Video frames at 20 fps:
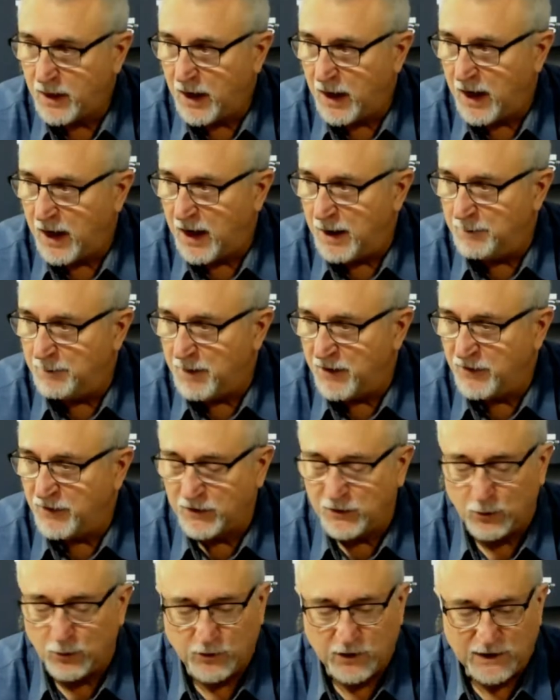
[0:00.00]
I
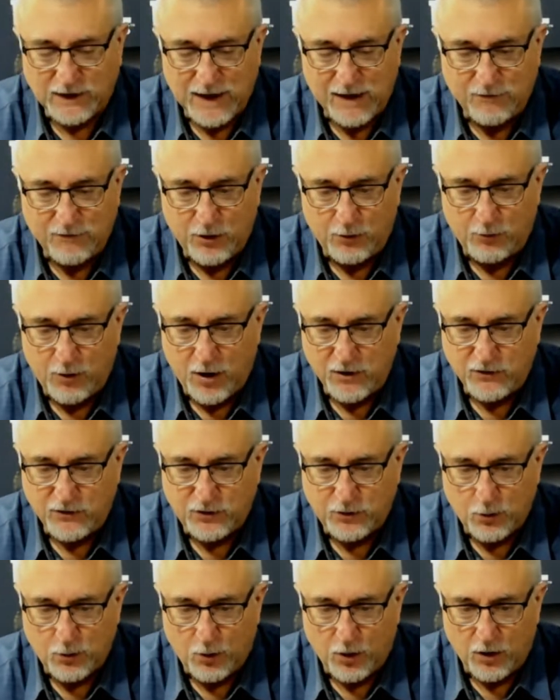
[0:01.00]
think there was 11
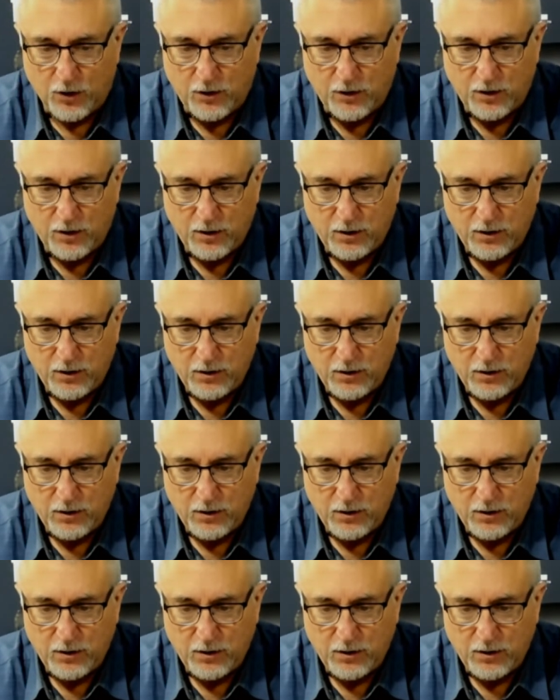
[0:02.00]
runs scored,